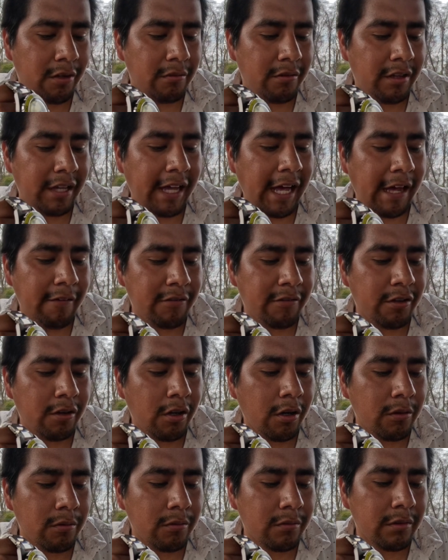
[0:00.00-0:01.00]
they have their
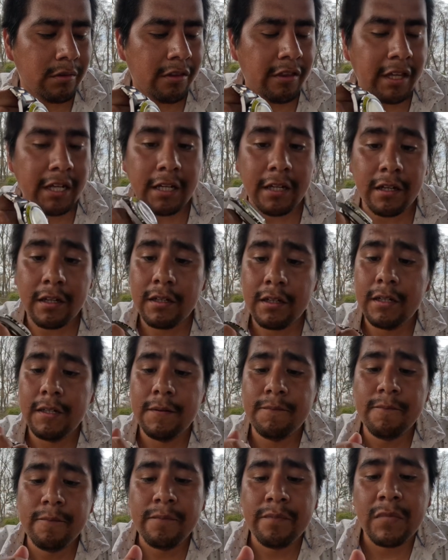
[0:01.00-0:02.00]
own thing.
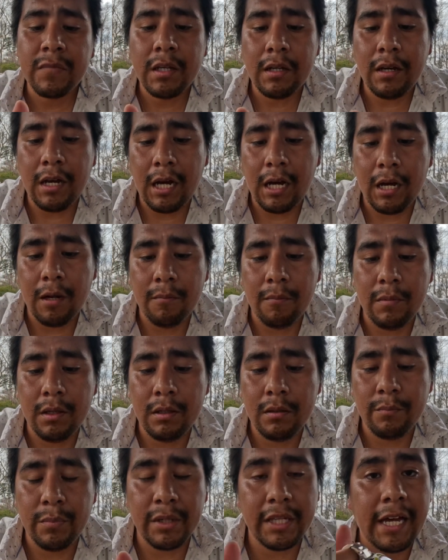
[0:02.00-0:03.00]

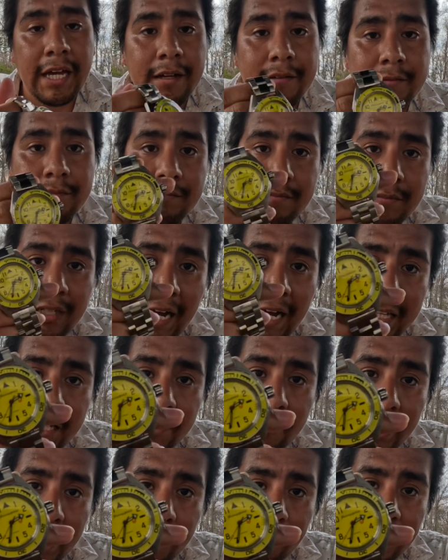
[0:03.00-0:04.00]
But yeah, highly
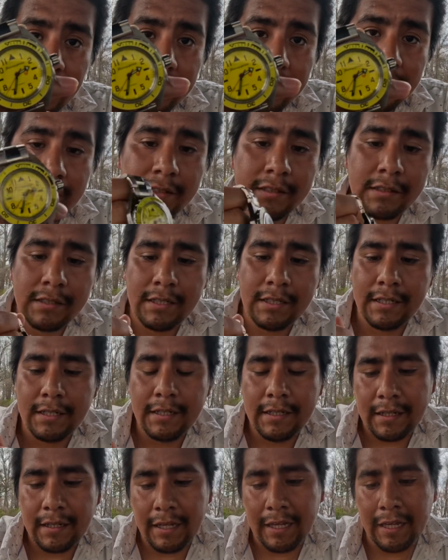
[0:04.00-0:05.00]
recommended.
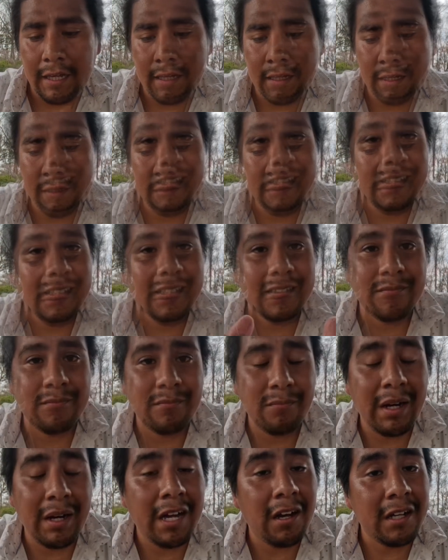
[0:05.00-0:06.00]
And
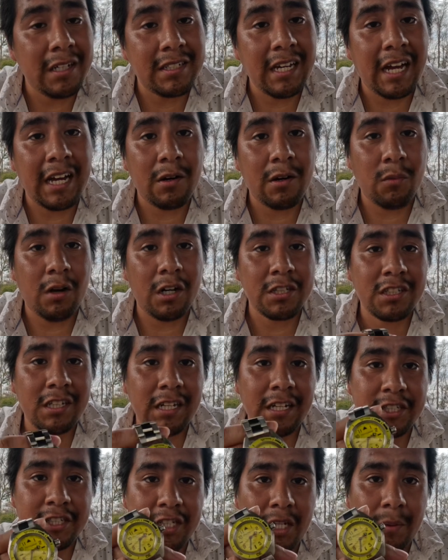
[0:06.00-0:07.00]
my entire watch
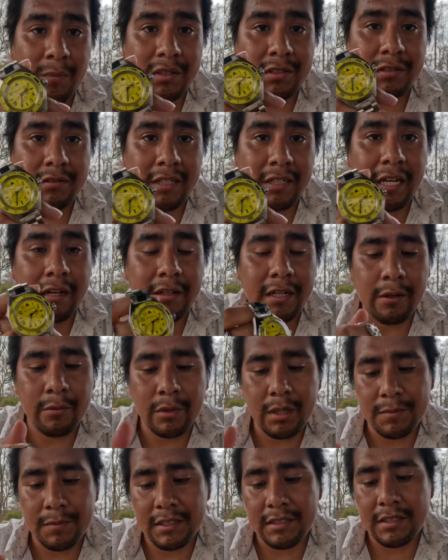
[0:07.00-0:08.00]
collection up until now we're
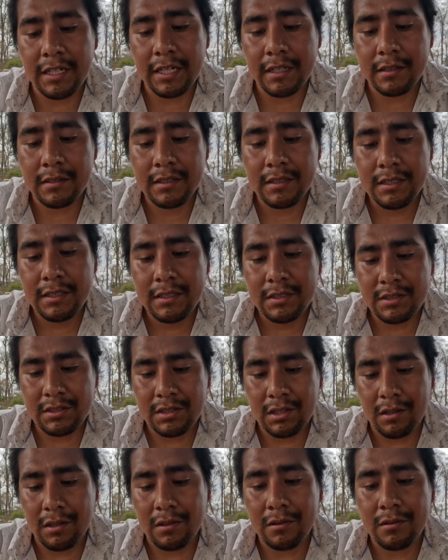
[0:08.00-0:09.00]
up to date.
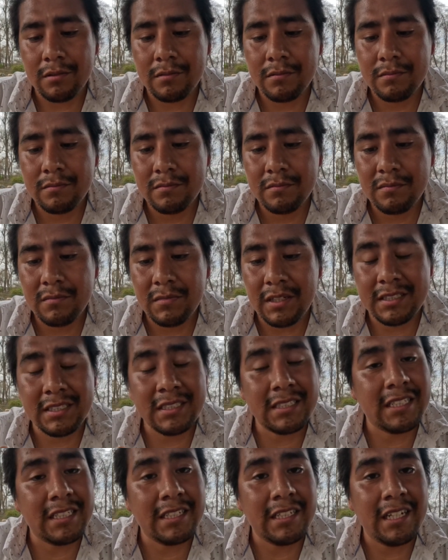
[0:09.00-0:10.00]
So let's
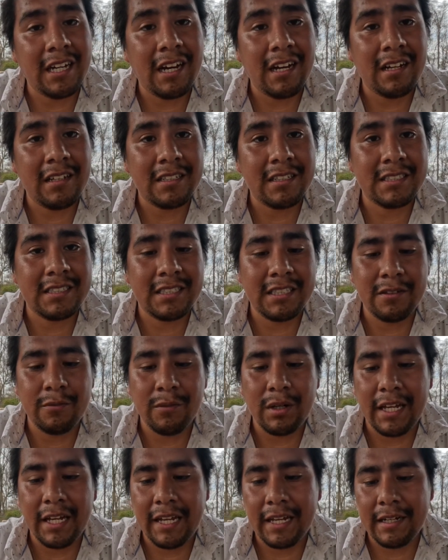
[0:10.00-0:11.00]
see
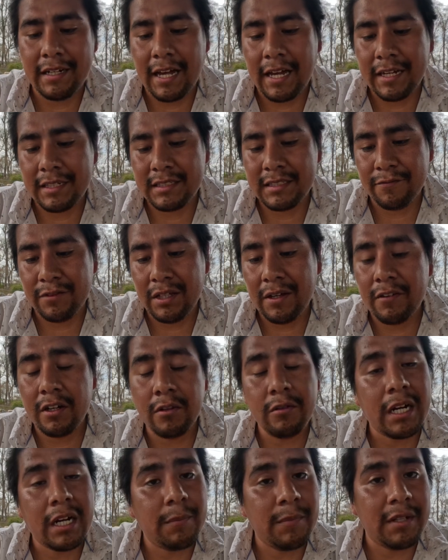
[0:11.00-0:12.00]
what I get next. If you have any
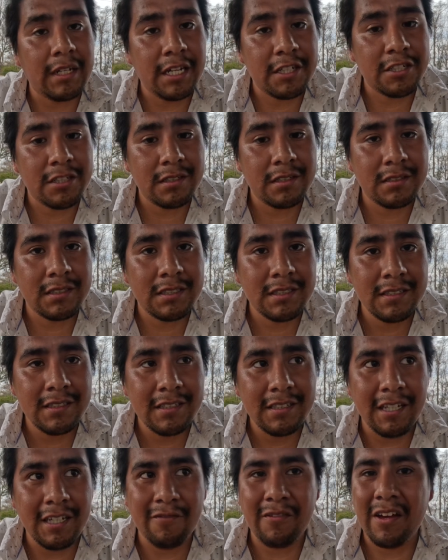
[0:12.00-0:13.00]
recommendations,
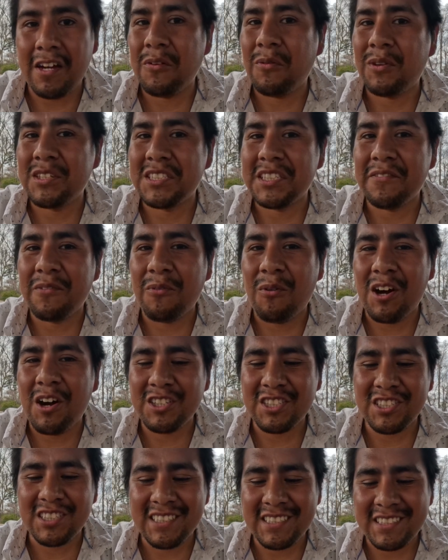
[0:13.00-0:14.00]
if anyone's even
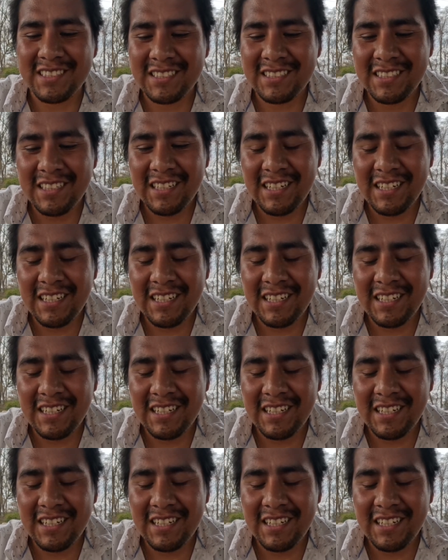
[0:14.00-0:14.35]
watching this,